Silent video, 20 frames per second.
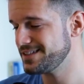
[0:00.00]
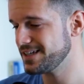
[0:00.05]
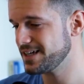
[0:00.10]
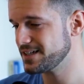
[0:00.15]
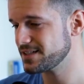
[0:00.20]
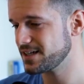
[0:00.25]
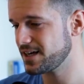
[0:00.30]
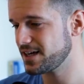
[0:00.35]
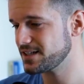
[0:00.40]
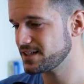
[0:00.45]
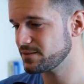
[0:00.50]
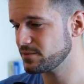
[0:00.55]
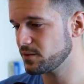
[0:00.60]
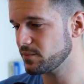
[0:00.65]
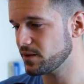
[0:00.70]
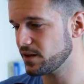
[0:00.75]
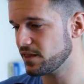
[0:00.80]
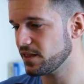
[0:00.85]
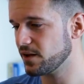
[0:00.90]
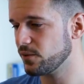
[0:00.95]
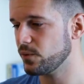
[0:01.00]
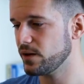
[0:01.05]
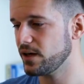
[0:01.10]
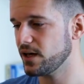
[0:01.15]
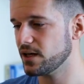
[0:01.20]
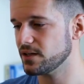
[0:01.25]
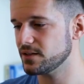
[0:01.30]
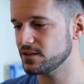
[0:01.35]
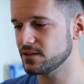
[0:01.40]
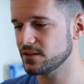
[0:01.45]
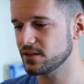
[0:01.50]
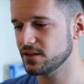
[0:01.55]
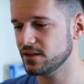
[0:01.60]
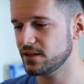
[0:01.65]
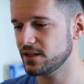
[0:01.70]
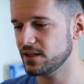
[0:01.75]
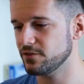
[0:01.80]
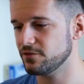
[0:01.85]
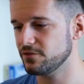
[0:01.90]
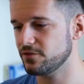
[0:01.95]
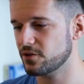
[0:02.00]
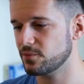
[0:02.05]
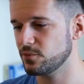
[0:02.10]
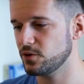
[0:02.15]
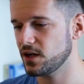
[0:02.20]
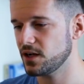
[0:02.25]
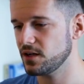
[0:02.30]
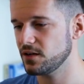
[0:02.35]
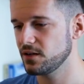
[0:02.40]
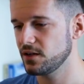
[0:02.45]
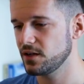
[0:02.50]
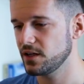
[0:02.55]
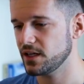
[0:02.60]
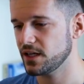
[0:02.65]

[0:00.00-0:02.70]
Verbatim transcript: Just at the moment that we add the formula,